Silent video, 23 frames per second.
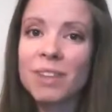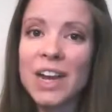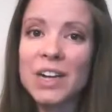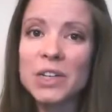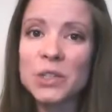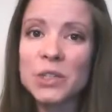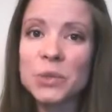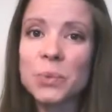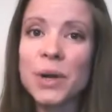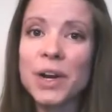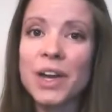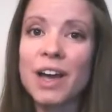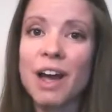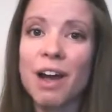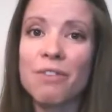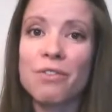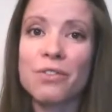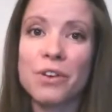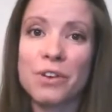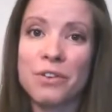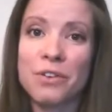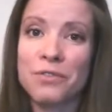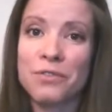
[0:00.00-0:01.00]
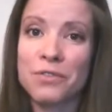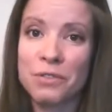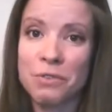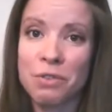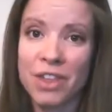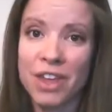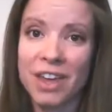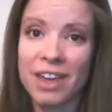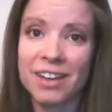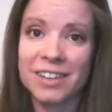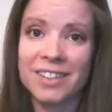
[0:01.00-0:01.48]
I just want to cover a
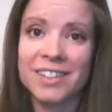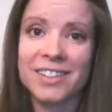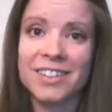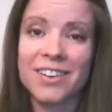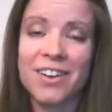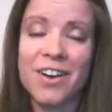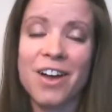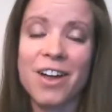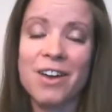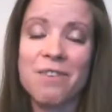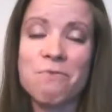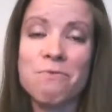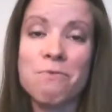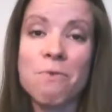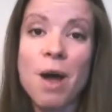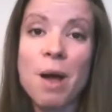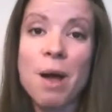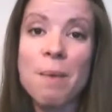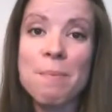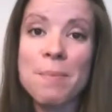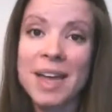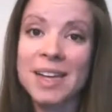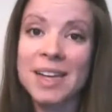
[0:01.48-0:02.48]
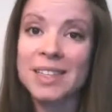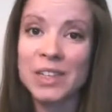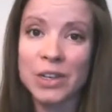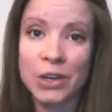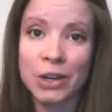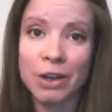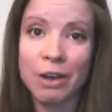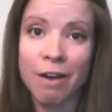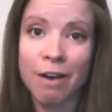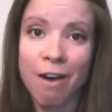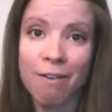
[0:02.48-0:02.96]
few things on what makes
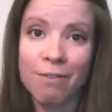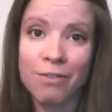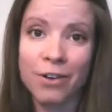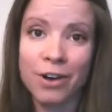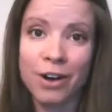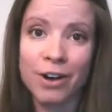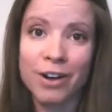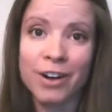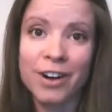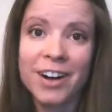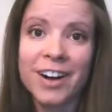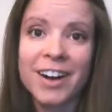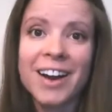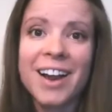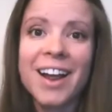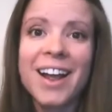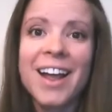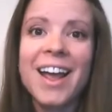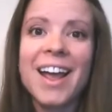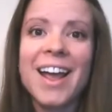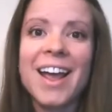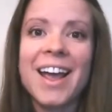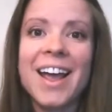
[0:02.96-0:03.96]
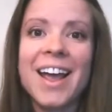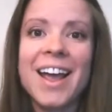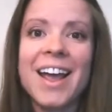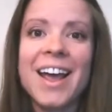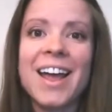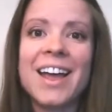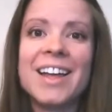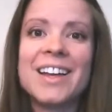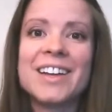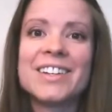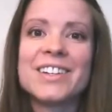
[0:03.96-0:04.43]
a good cover.
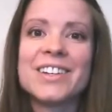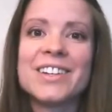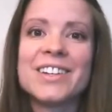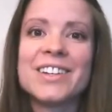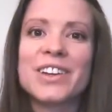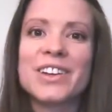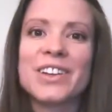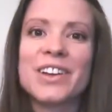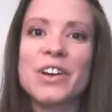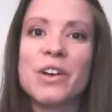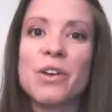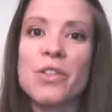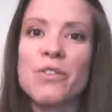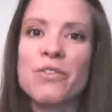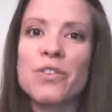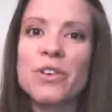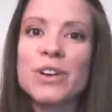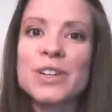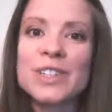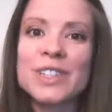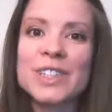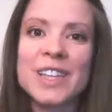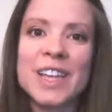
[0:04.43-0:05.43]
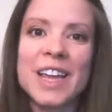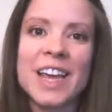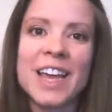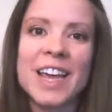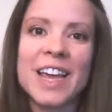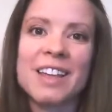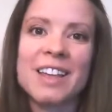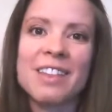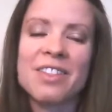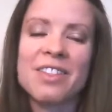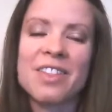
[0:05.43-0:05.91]
And the first
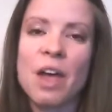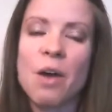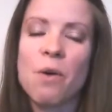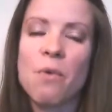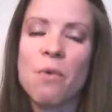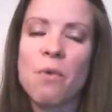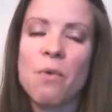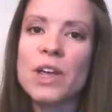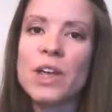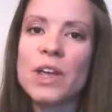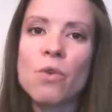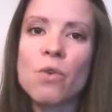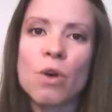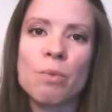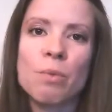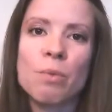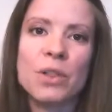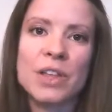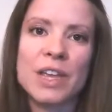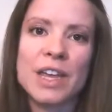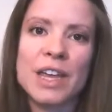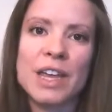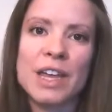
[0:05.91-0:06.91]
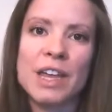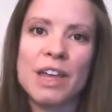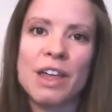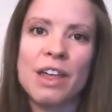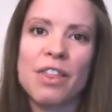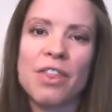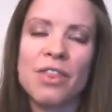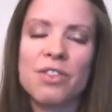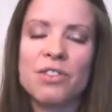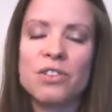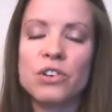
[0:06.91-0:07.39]
thing that we
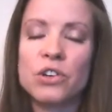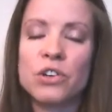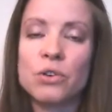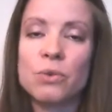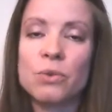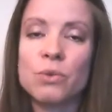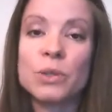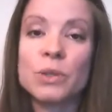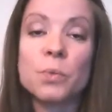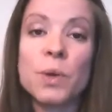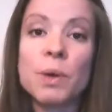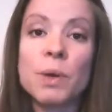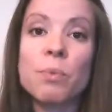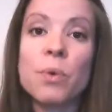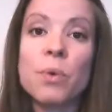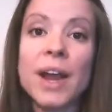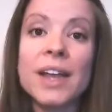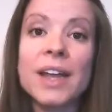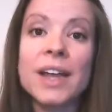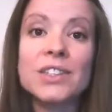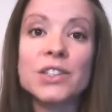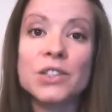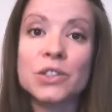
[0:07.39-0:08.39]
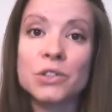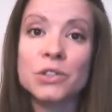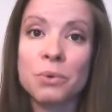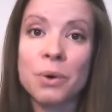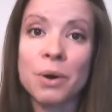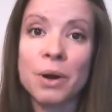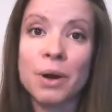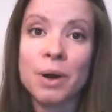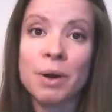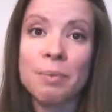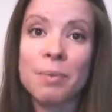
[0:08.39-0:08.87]
normally do is we
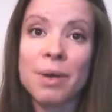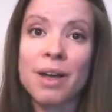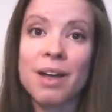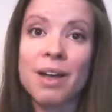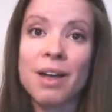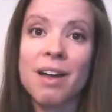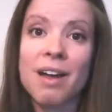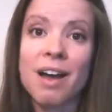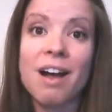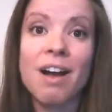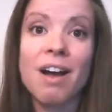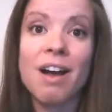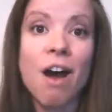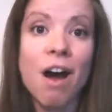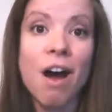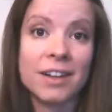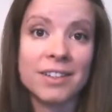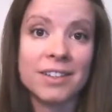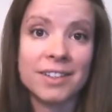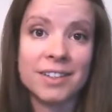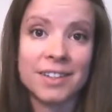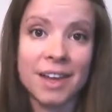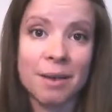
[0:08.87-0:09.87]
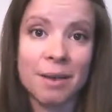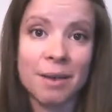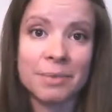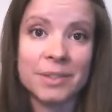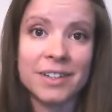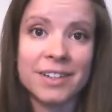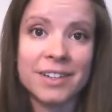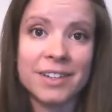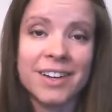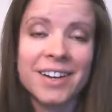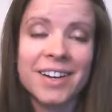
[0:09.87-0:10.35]
brainstorm a
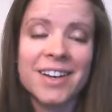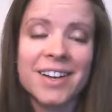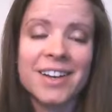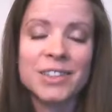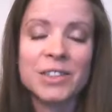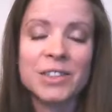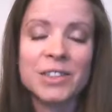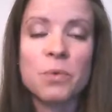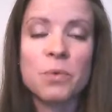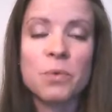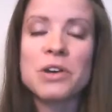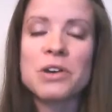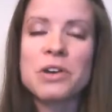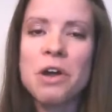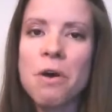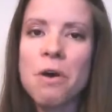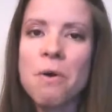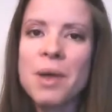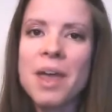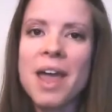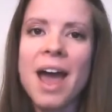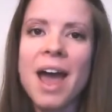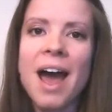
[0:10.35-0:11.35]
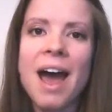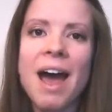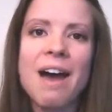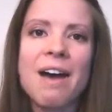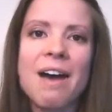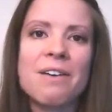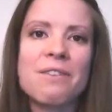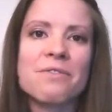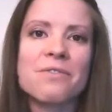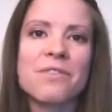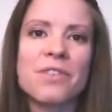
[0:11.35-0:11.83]
concept. So we know we
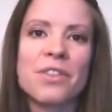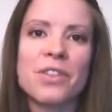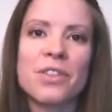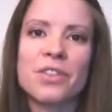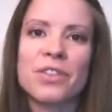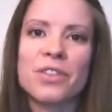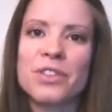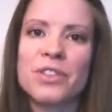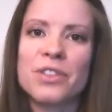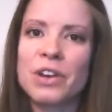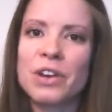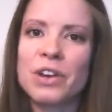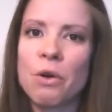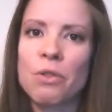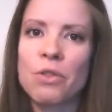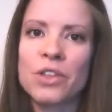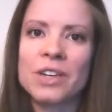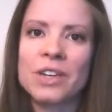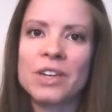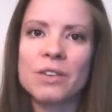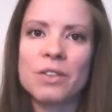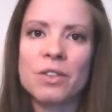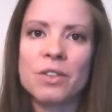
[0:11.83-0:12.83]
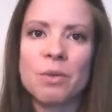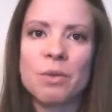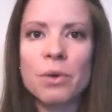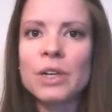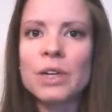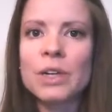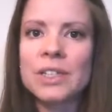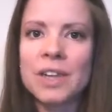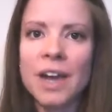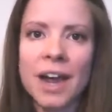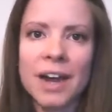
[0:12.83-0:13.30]
have, the
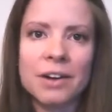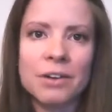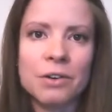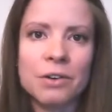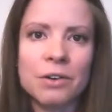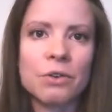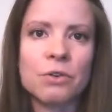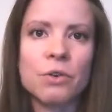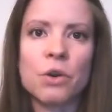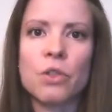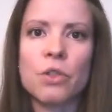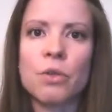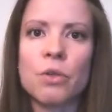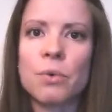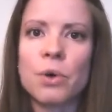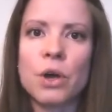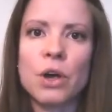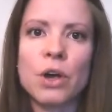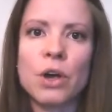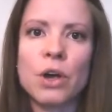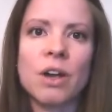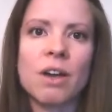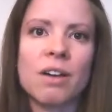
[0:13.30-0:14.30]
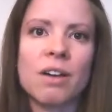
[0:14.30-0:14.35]
book title or the book,